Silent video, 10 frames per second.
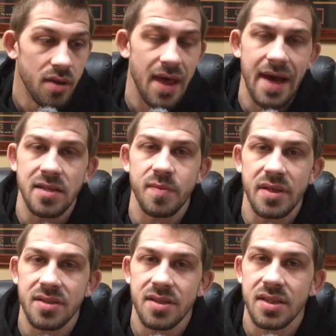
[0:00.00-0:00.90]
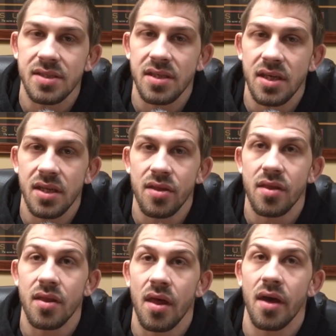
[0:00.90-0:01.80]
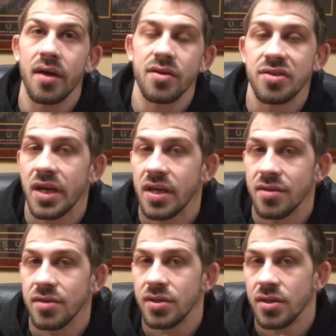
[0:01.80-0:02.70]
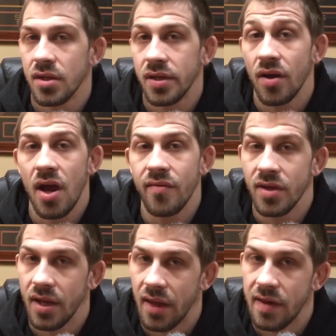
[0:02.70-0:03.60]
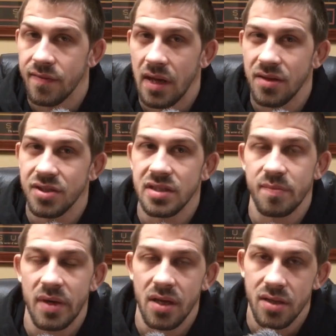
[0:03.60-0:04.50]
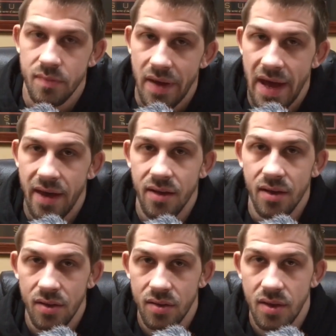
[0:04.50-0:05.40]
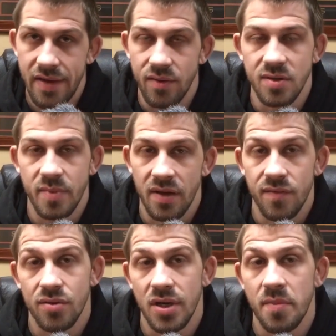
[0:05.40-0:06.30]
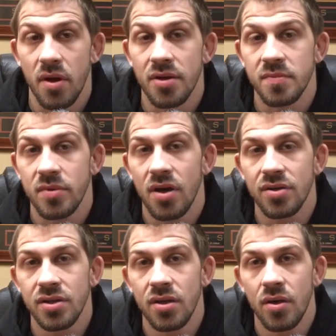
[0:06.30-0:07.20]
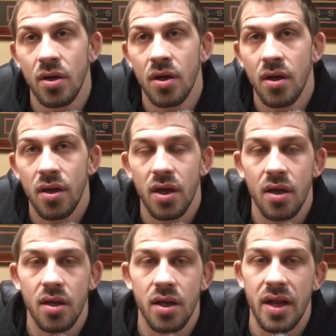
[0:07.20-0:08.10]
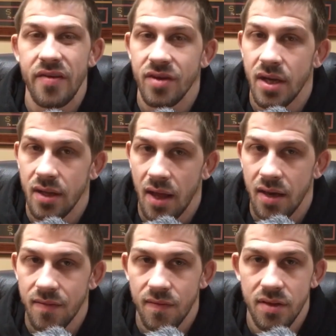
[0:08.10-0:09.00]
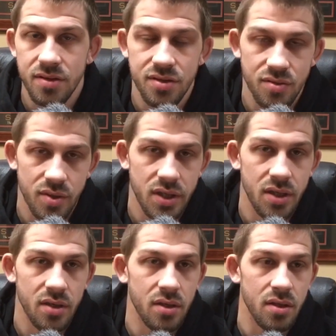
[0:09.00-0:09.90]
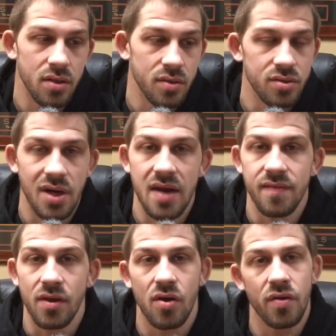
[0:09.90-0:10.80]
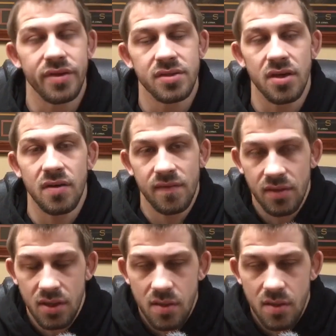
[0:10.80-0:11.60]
the aspects that they see that change in their everyday life, not just being on the mat and having respect for training partners, but also in everyday life, on the street, in traffic, all this stuff.